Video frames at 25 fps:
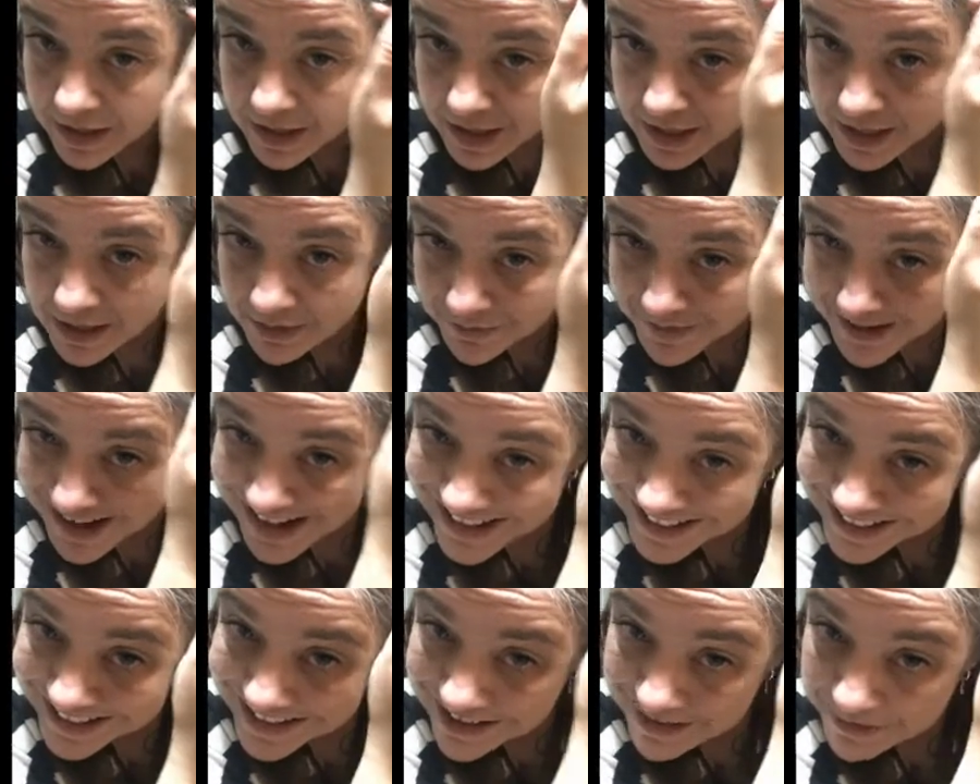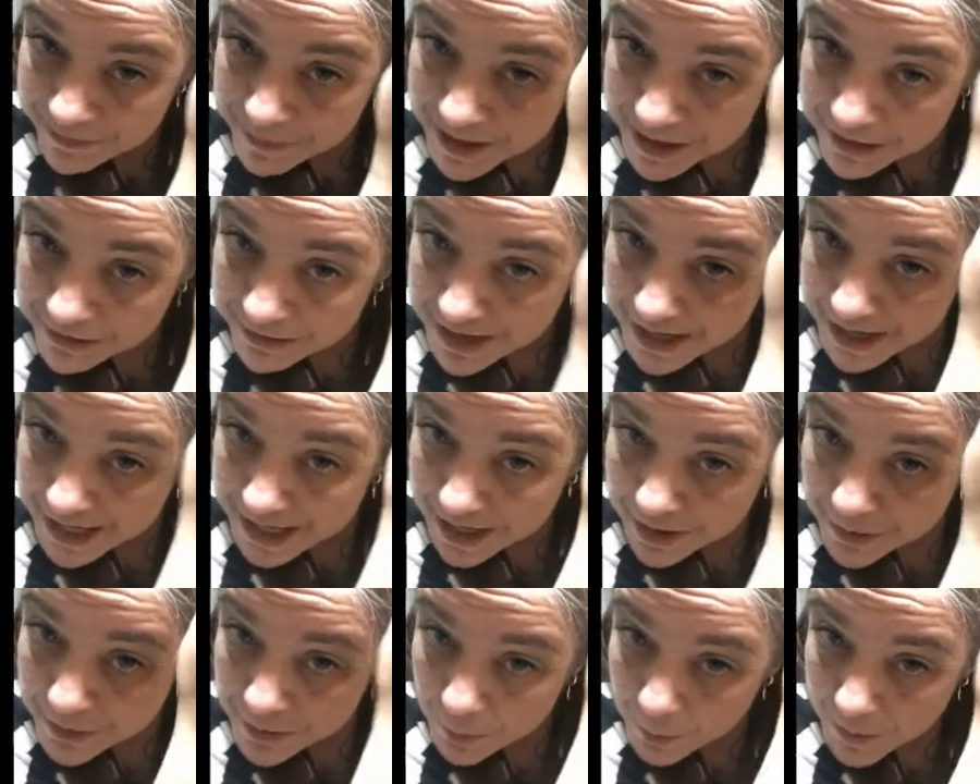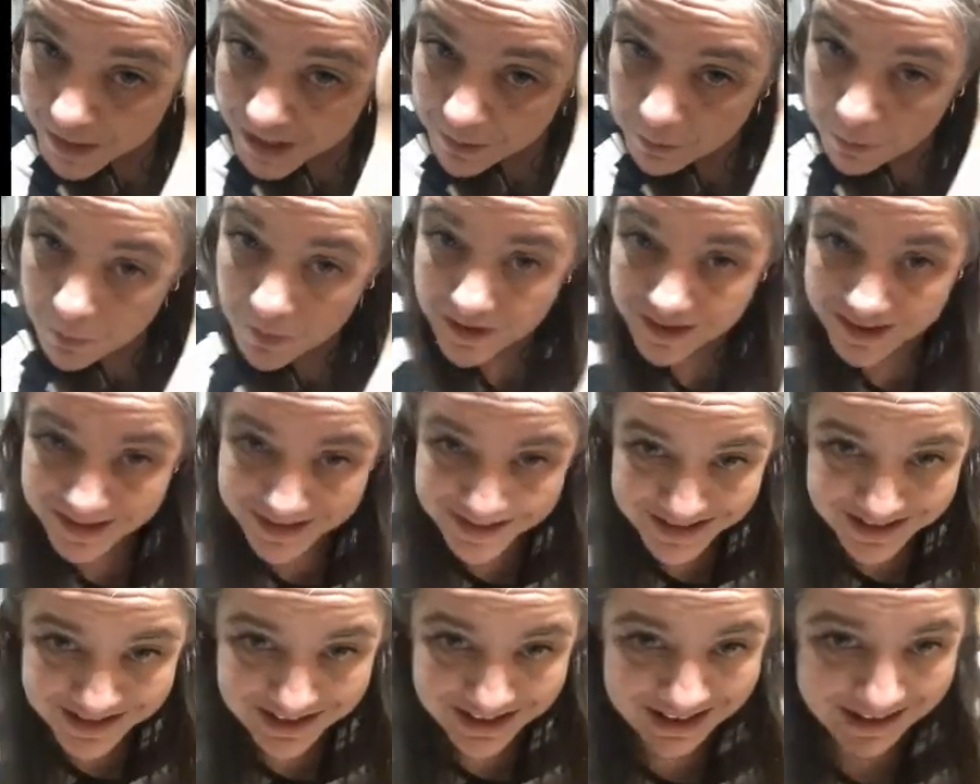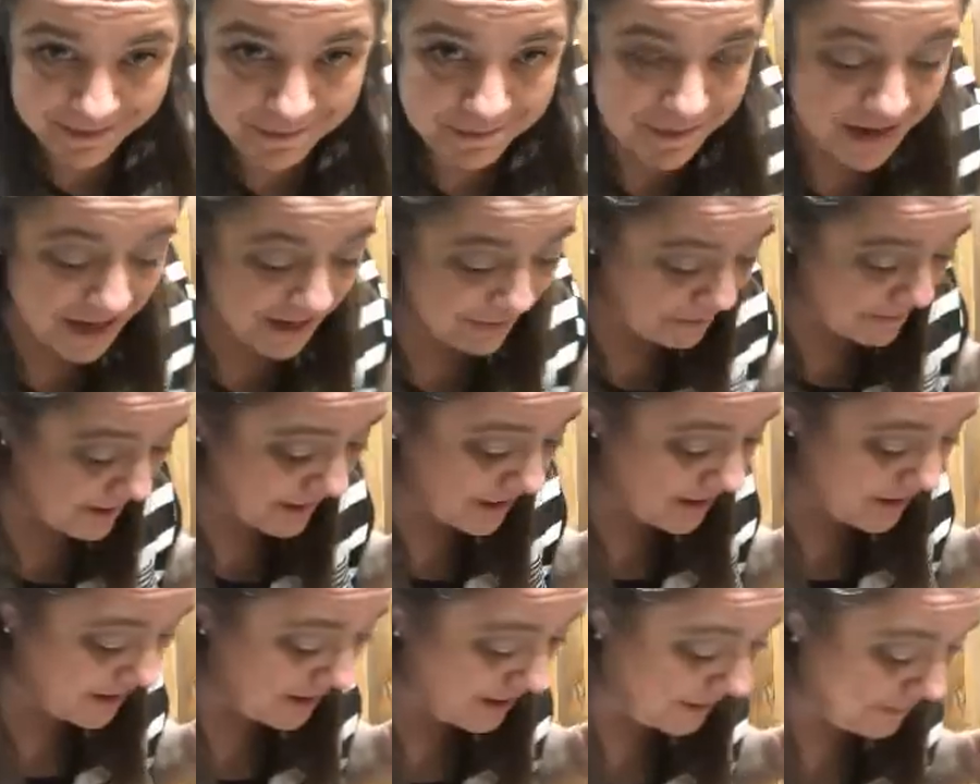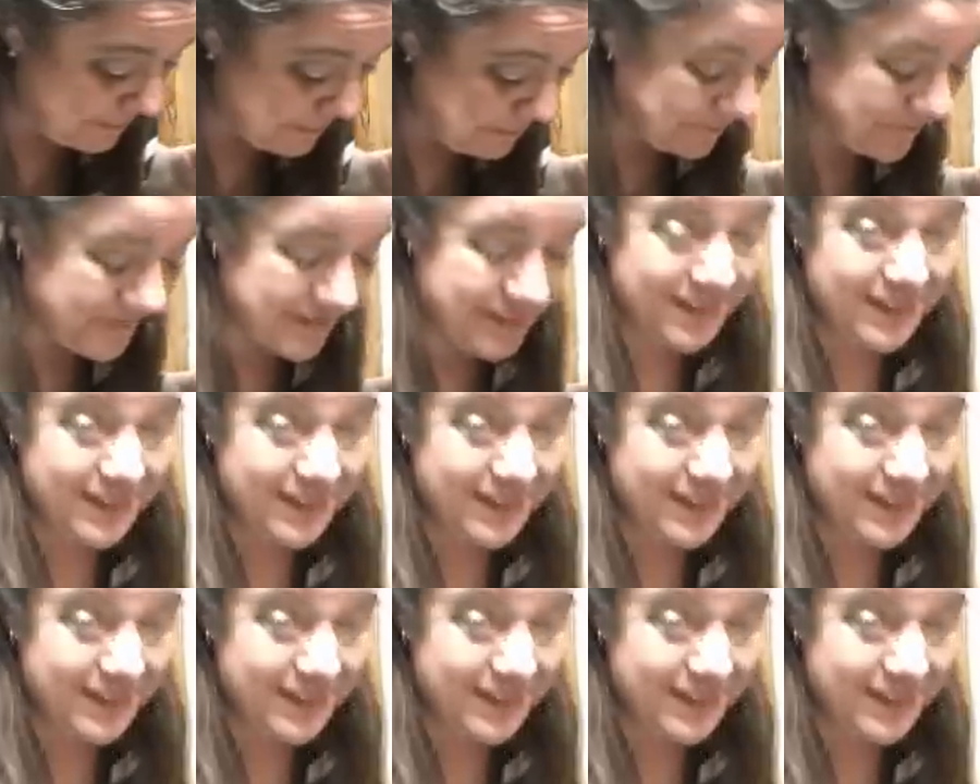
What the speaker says: And if I left my gray hair the way it was, I might become